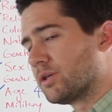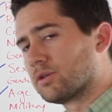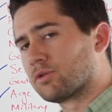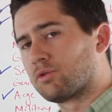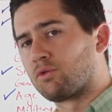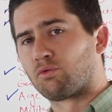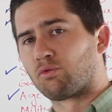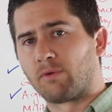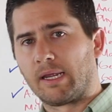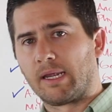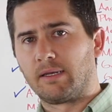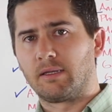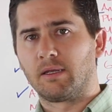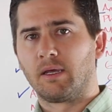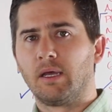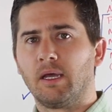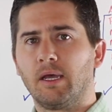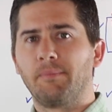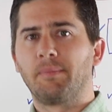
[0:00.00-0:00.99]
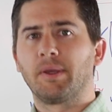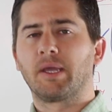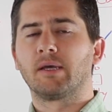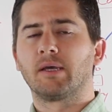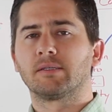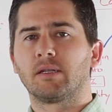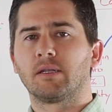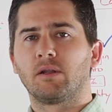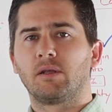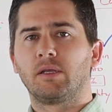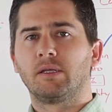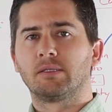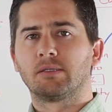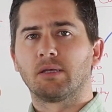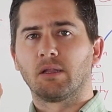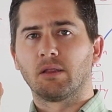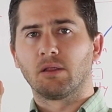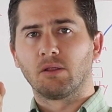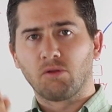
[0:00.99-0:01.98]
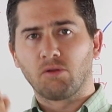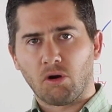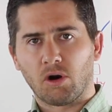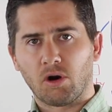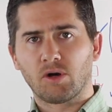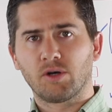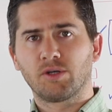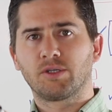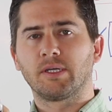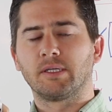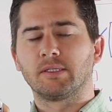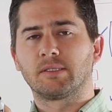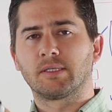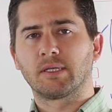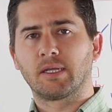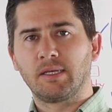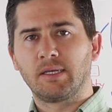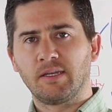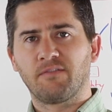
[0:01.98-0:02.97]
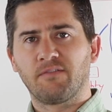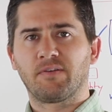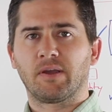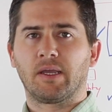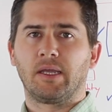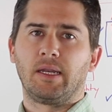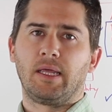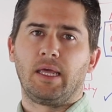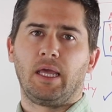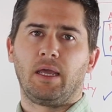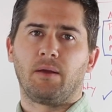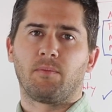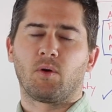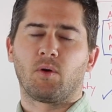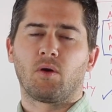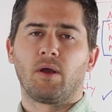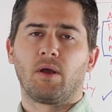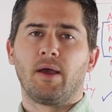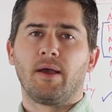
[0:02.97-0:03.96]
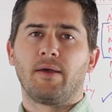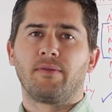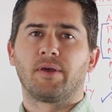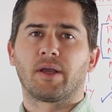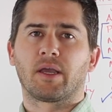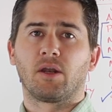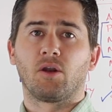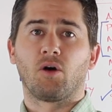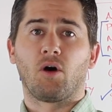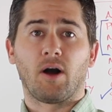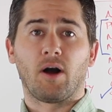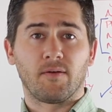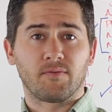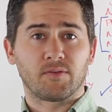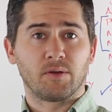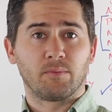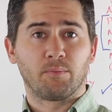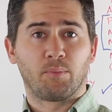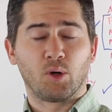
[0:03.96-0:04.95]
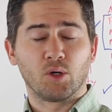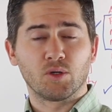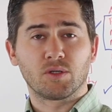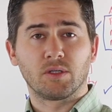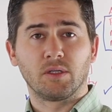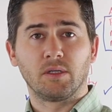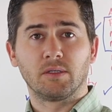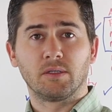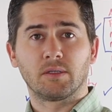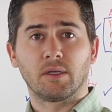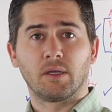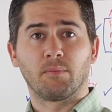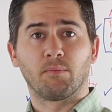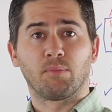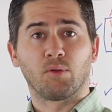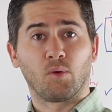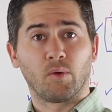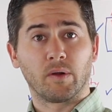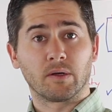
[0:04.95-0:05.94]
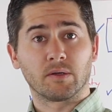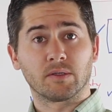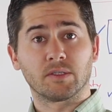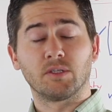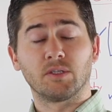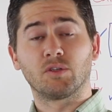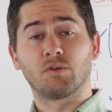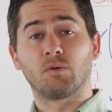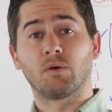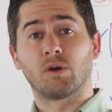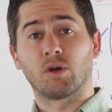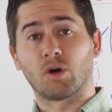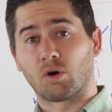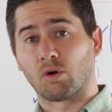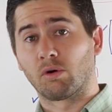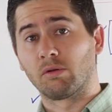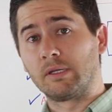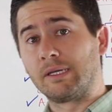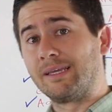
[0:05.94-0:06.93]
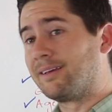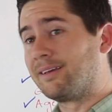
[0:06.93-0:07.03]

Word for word: is great because it is a large and significant hammer that can often push these employers into an early